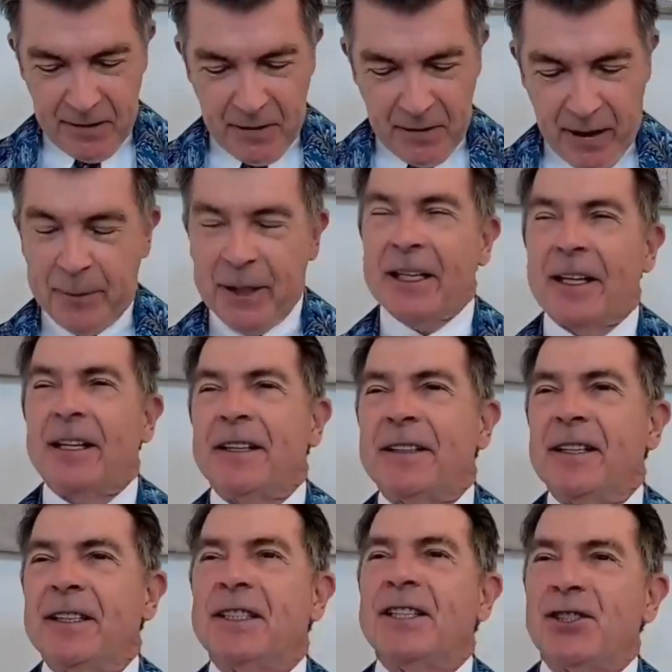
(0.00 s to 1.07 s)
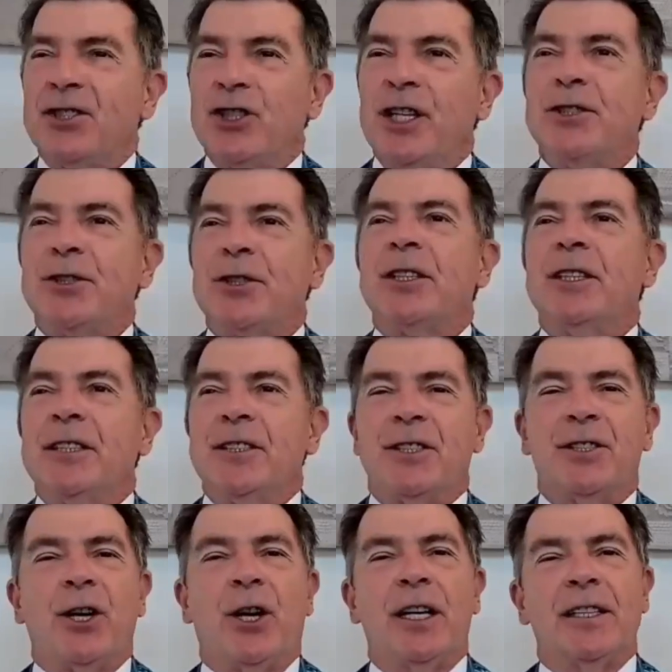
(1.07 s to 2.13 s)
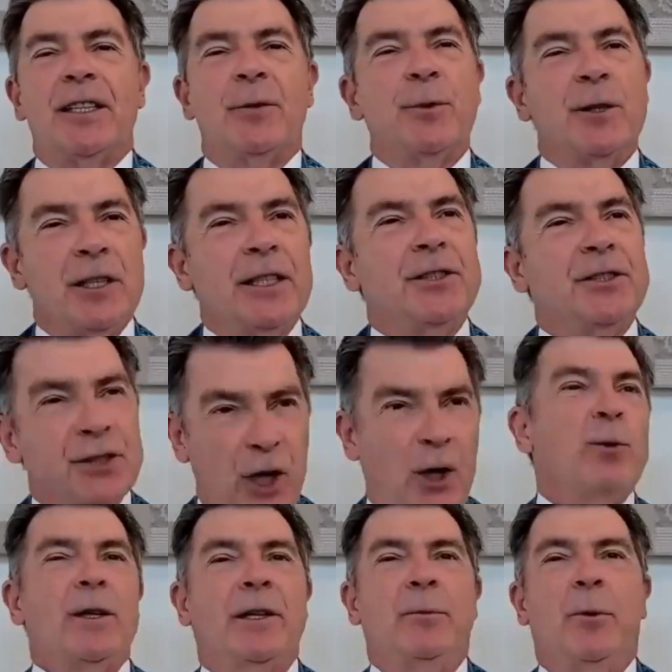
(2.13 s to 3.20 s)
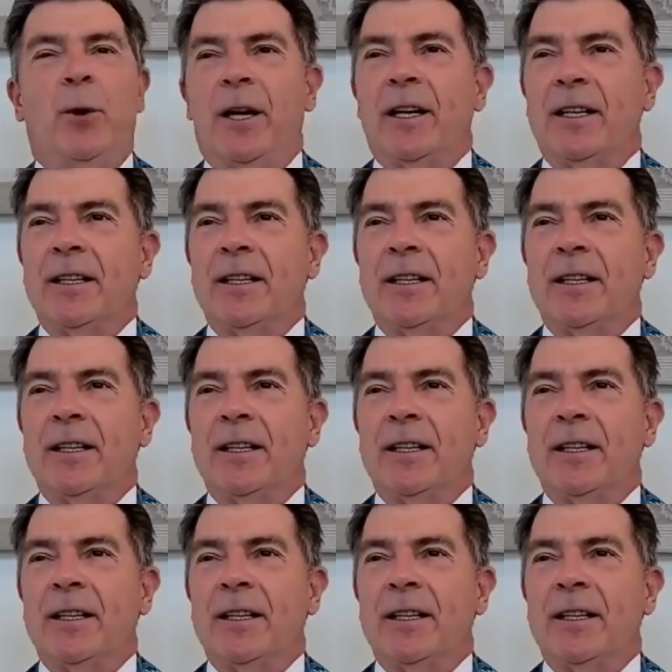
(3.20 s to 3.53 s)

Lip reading: I mean, the decision could start a religious holy war.